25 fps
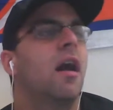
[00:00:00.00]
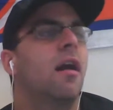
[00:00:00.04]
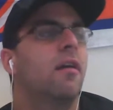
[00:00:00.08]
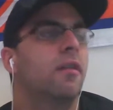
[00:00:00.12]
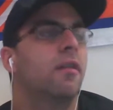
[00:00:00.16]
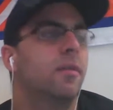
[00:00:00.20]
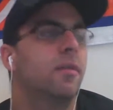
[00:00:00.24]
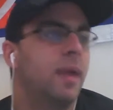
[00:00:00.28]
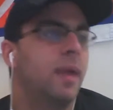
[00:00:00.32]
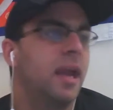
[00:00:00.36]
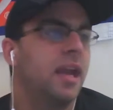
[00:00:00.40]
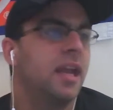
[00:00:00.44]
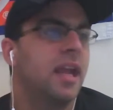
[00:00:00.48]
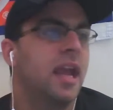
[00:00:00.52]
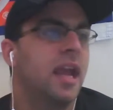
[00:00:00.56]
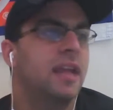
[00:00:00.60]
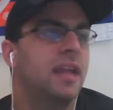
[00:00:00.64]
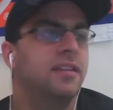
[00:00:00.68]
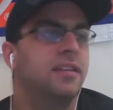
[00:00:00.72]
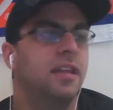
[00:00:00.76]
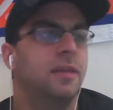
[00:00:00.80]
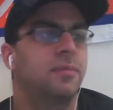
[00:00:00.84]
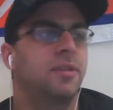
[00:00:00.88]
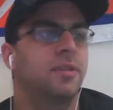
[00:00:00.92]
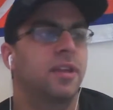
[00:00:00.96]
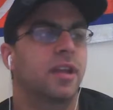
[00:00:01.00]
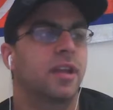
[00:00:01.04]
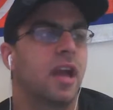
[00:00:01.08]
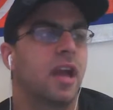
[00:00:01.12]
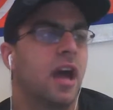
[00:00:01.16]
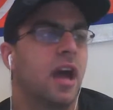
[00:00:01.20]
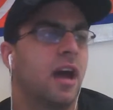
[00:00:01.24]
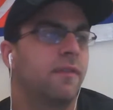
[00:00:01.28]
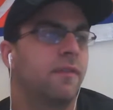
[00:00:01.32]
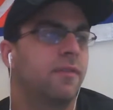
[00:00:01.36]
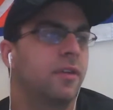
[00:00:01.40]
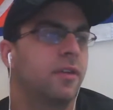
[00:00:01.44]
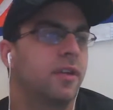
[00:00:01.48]
Remaining 8 teams in the
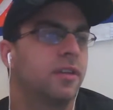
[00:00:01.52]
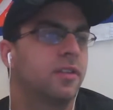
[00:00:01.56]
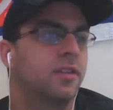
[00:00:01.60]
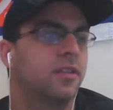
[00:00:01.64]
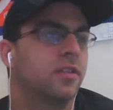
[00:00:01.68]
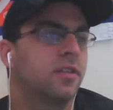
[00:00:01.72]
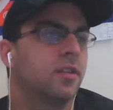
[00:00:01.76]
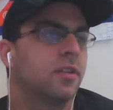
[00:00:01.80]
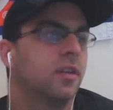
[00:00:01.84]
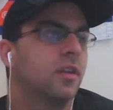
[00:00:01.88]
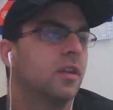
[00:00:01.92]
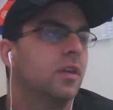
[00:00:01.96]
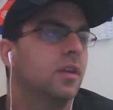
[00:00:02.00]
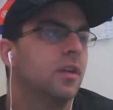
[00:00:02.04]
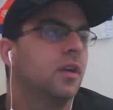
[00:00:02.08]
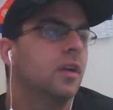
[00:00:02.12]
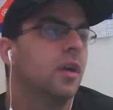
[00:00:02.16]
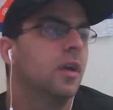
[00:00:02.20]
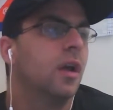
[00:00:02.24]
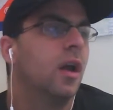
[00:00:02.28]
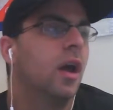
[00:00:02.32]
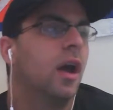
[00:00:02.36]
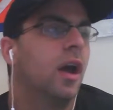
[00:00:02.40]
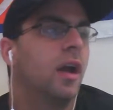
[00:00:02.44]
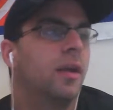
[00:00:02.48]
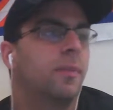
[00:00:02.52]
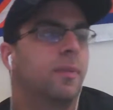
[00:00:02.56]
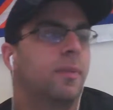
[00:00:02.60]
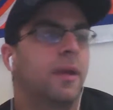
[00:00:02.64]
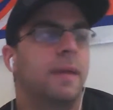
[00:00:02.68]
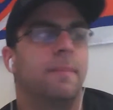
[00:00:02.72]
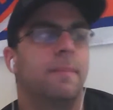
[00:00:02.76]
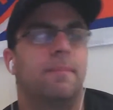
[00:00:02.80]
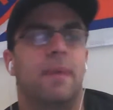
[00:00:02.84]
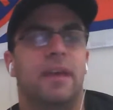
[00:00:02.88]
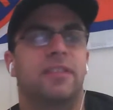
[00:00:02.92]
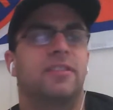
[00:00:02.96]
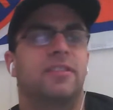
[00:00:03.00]
conference to
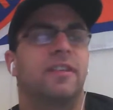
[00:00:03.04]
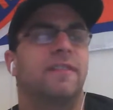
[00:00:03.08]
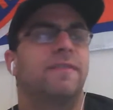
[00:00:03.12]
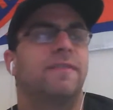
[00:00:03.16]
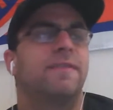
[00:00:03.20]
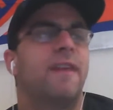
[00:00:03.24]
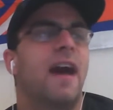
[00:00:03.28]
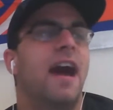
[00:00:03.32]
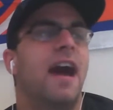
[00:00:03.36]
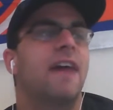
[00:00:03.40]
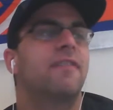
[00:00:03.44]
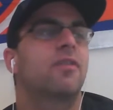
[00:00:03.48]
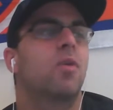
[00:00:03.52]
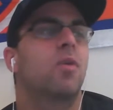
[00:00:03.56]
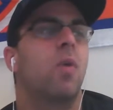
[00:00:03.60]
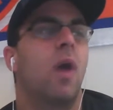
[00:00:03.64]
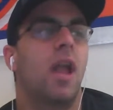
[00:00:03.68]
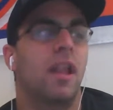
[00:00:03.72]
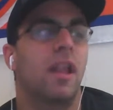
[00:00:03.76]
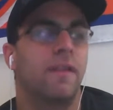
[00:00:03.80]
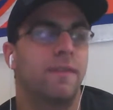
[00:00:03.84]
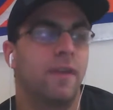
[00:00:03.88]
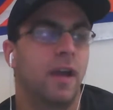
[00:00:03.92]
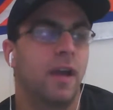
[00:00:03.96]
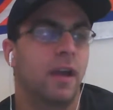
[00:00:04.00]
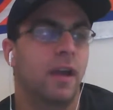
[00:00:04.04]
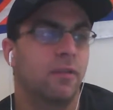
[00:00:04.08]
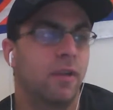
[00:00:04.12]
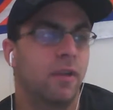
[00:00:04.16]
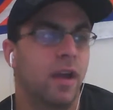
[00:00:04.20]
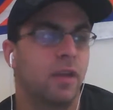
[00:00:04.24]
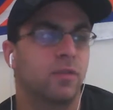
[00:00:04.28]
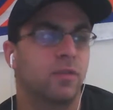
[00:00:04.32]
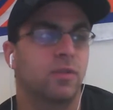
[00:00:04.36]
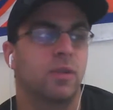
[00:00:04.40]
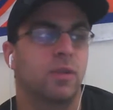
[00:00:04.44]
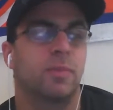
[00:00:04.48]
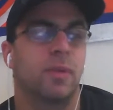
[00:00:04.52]
play best of 5 qualifying
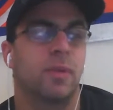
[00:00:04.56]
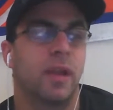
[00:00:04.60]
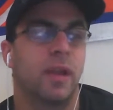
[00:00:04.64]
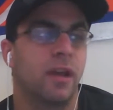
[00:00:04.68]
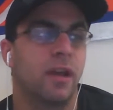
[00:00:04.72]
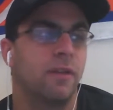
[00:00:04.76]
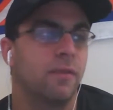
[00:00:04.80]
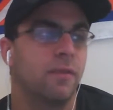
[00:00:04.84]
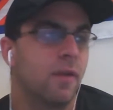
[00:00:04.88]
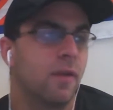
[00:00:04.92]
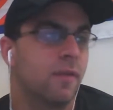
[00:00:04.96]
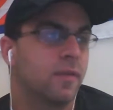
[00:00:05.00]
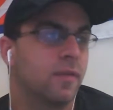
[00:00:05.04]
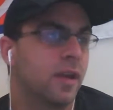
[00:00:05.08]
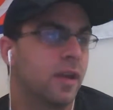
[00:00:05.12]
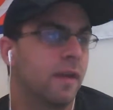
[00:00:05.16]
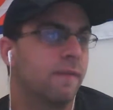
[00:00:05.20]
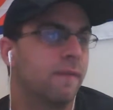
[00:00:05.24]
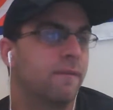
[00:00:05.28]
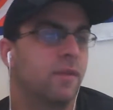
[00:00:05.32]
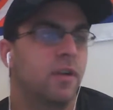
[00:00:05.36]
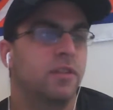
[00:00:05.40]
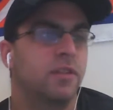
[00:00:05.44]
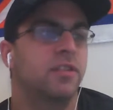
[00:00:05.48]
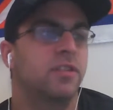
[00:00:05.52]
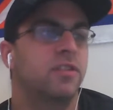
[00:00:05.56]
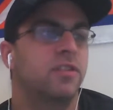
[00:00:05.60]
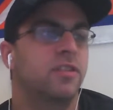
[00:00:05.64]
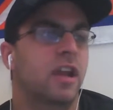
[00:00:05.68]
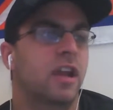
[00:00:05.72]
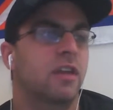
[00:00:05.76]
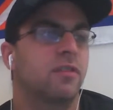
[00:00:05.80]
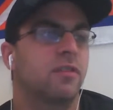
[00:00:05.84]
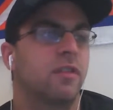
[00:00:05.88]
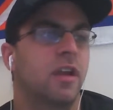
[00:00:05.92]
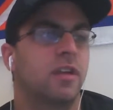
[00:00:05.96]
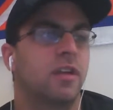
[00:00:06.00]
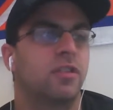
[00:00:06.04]
rounds with playoff overtime. First and
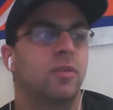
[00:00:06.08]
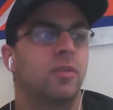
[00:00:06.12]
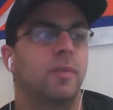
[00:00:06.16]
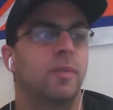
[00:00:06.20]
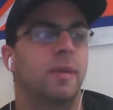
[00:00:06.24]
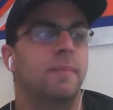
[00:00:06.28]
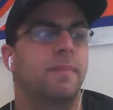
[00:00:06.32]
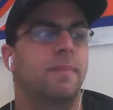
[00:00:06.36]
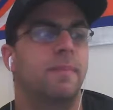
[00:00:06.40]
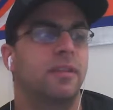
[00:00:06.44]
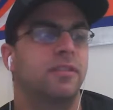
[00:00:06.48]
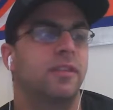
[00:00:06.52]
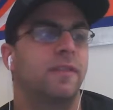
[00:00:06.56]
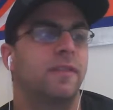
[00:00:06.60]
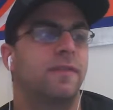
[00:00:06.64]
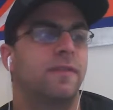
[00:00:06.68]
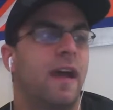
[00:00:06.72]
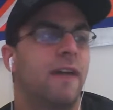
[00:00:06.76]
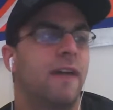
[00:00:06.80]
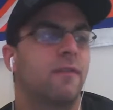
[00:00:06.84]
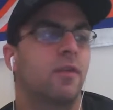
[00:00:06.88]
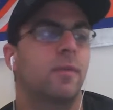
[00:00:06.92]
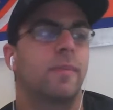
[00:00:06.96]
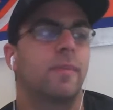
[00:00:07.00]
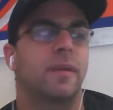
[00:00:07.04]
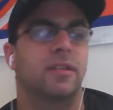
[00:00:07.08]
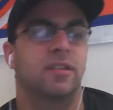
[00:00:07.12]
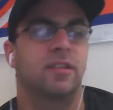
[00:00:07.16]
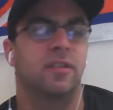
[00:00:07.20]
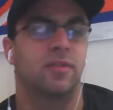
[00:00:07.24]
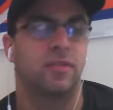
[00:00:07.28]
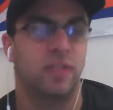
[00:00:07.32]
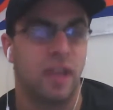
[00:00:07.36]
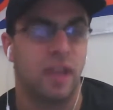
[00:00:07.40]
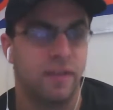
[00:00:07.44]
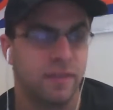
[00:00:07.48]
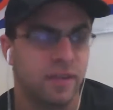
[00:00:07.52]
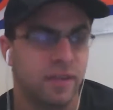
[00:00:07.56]
second rounds to be best of 5 or best of
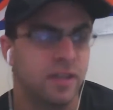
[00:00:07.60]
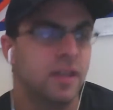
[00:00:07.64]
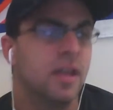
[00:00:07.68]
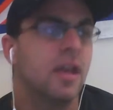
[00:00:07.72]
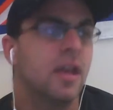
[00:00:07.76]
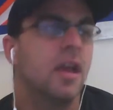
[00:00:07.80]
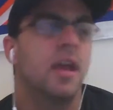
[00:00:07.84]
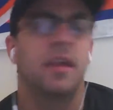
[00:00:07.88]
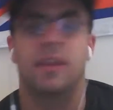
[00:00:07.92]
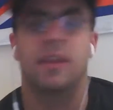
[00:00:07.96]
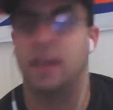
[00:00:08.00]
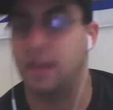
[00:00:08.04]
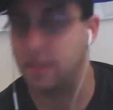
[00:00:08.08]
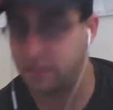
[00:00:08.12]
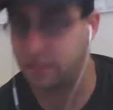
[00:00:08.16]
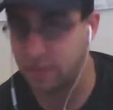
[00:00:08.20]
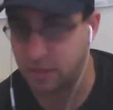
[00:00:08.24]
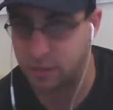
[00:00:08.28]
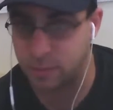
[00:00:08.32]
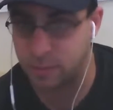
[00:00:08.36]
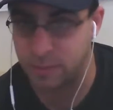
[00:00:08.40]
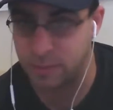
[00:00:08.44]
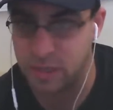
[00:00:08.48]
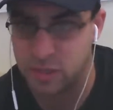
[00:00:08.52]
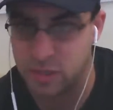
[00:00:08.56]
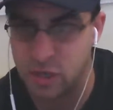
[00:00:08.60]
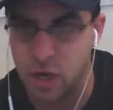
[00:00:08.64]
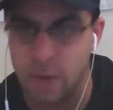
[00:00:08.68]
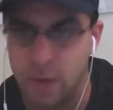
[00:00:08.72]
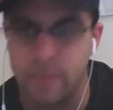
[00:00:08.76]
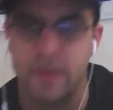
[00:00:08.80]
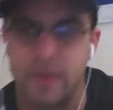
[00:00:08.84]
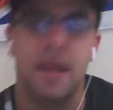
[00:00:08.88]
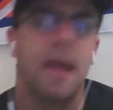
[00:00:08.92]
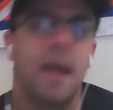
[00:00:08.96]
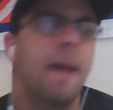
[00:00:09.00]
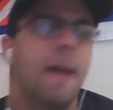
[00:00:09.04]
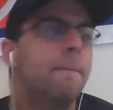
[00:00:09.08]
7. That is yet to be
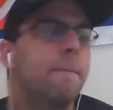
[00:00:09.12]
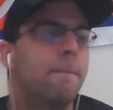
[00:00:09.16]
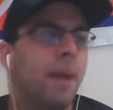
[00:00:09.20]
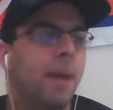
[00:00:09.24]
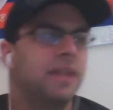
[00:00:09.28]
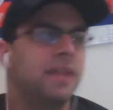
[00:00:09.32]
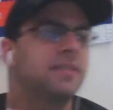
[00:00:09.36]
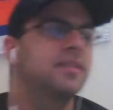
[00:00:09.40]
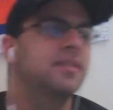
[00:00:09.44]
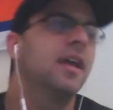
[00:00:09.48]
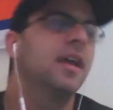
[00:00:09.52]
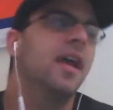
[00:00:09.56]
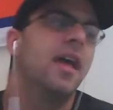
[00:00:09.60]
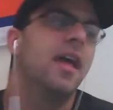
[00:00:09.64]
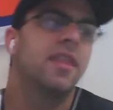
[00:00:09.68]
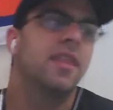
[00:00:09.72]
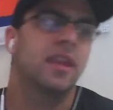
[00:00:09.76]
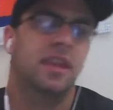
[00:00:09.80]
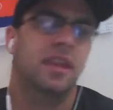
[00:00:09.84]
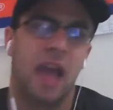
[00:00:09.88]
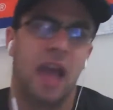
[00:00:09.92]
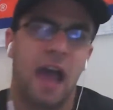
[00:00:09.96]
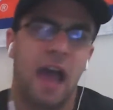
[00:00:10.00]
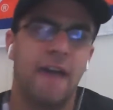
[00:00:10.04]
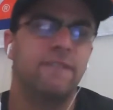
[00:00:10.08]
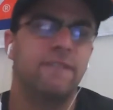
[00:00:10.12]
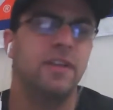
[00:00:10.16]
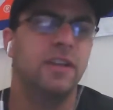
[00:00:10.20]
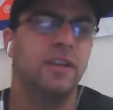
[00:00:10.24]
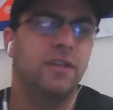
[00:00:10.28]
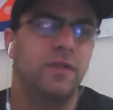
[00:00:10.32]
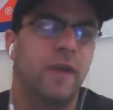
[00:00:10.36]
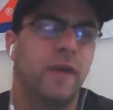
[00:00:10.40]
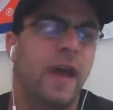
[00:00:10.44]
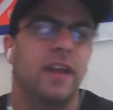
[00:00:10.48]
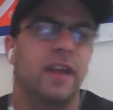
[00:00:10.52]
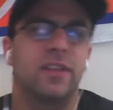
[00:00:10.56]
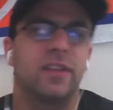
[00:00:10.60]
determined. But the conference
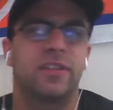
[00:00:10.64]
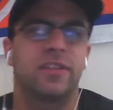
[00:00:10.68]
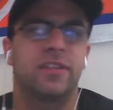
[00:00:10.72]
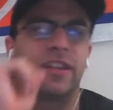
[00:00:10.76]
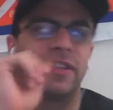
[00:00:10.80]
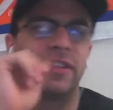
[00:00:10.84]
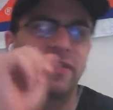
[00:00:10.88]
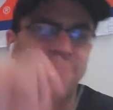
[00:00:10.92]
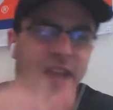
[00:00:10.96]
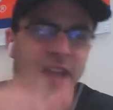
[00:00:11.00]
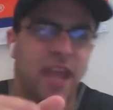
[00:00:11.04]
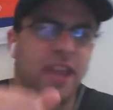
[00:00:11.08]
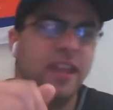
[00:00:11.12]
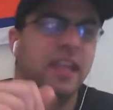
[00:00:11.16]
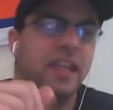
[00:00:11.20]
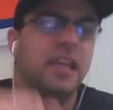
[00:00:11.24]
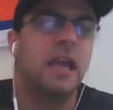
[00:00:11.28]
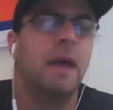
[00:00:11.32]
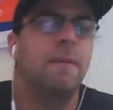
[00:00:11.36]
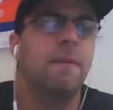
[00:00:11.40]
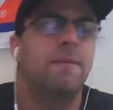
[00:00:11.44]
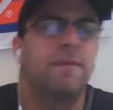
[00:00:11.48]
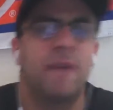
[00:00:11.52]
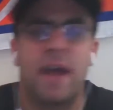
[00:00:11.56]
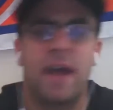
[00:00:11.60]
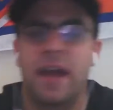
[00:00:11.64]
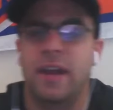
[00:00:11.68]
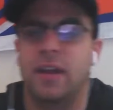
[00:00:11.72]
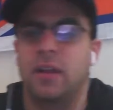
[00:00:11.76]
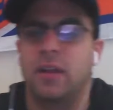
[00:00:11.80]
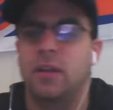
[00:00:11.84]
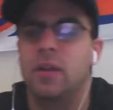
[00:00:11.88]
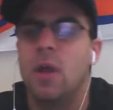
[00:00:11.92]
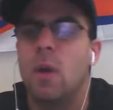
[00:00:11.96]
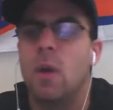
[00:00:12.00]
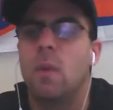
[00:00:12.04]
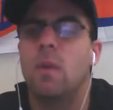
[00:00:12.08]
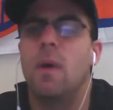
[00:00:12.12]
finals and the Stanley Cup
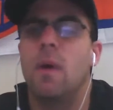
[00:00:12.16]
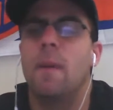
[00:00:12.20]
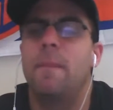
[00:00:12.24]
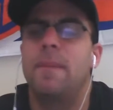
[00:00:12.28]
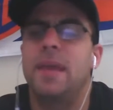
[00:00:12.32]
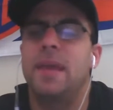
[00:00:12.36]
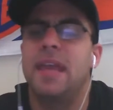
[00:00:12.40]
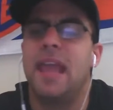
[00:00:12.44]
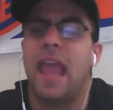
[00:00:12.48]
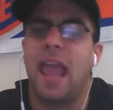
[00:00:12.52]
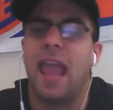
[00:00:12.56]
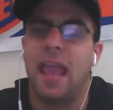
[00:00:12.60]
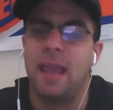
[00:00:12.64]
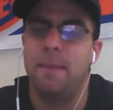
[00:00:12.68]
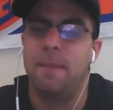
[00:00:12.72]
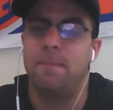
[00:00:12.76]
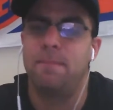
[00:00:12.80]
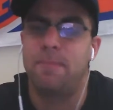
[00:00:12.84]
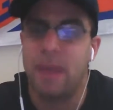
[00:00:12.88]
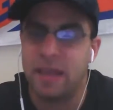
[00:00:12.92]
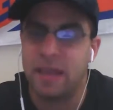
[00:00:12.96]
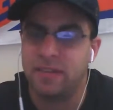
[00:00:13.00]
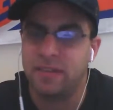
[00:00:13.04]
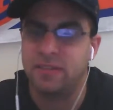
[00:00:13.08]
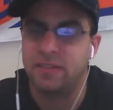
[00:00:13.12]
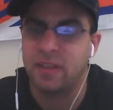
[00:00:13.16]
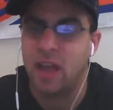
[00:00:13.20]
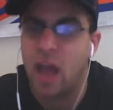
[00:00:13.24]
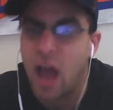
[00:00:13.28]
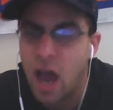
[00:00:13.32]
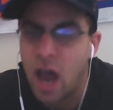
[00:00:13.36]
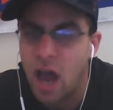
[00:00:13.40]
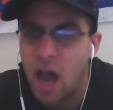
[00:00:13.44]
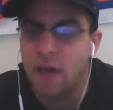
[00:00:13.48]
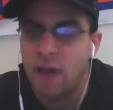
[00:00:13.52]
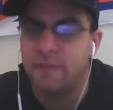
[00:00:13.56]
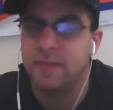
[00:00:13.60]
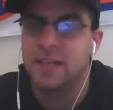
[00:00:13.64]
final will be a best
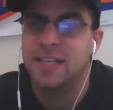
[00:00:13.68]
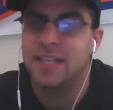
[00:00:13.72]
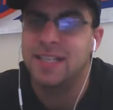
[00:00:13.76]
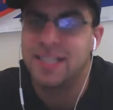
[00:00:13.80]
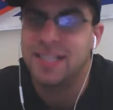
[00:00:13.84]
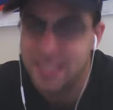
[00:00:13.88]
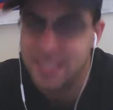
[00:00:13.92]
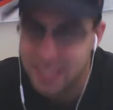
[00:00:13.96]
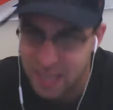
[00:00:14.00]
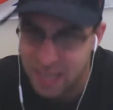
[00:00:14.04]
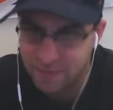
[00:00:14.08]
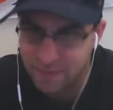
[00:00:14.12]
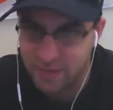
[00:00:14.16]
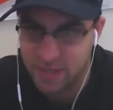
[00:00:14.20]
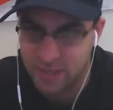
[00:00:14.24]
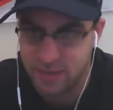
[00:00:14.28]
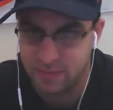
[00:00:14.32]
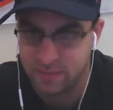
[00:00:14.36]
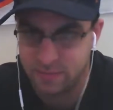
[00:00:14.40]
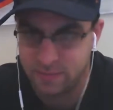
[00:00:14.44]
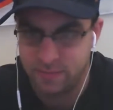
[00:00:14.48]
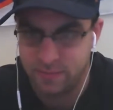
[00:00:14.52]
of 7.